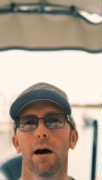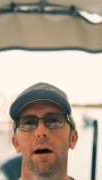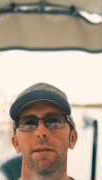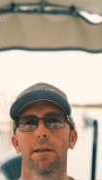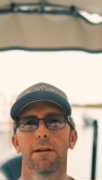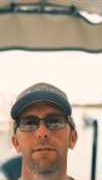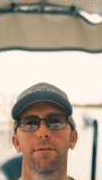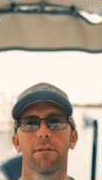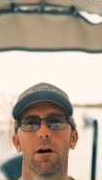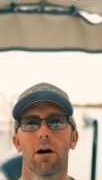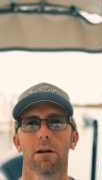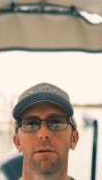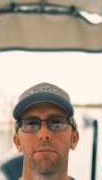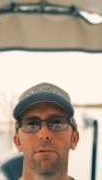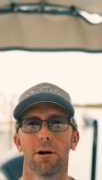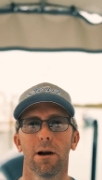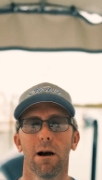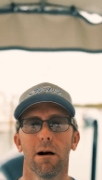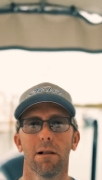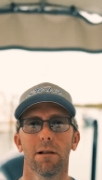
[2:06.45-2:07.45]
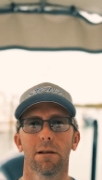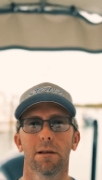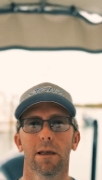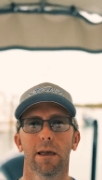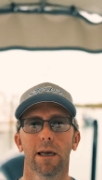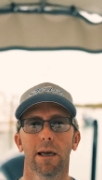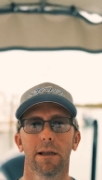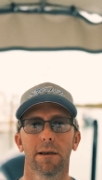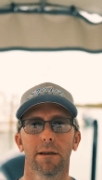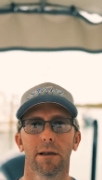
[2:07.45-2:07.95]
They fought them well,
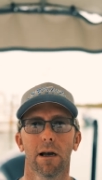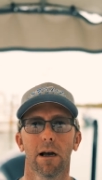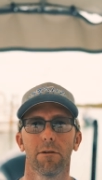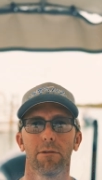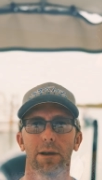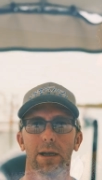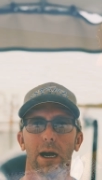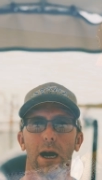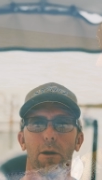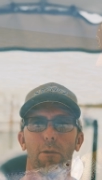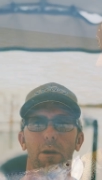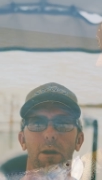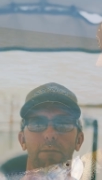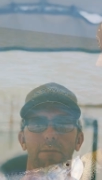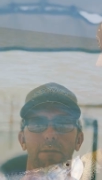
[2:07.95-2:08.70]
and we got one